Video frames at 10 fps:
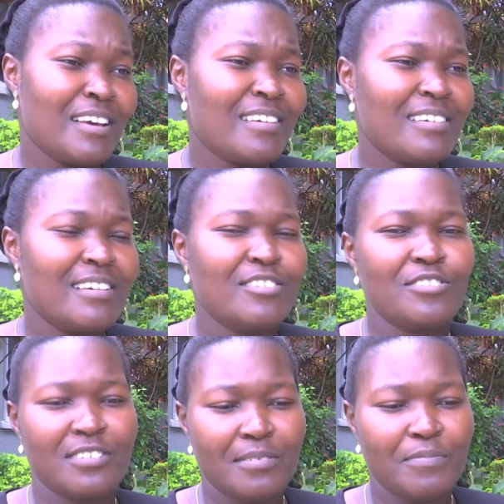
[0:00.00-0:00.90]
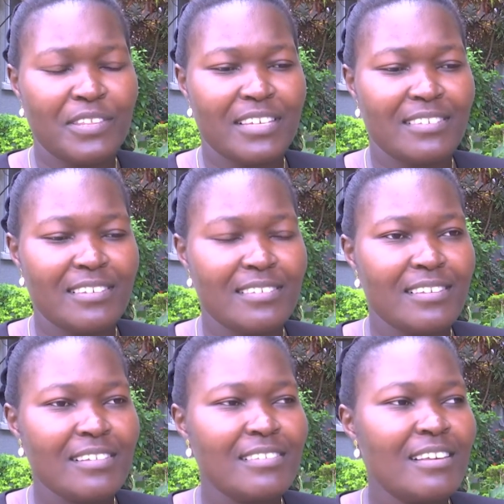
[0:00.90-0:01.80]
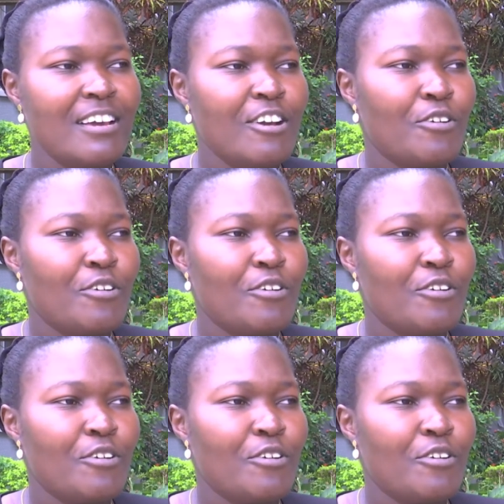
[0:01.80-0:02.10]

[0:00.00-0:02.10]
their relationship with the citizens.